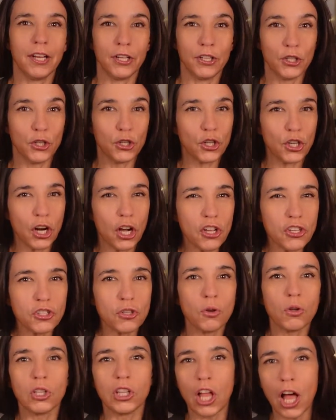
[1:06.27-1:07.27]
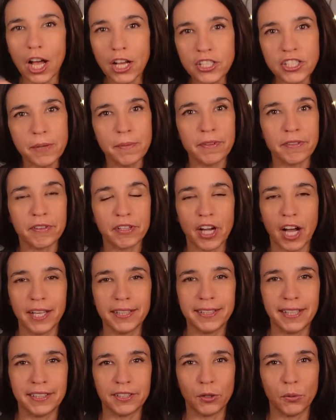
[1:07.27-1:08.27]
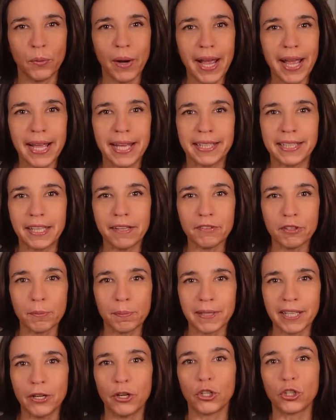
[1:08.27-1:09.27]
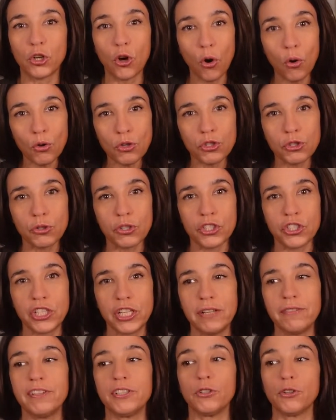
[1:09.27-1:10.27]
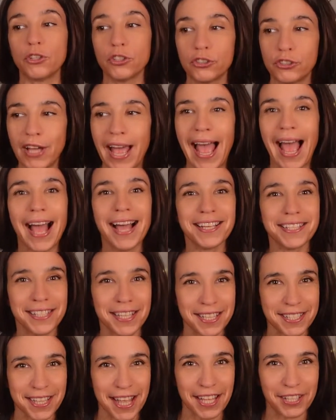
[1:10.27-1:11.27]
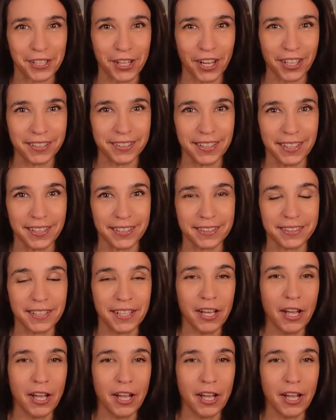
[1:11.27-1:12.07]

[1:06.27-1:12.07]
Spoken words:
You could also lock some of the content away and give the player goals to achieve in order to access that content.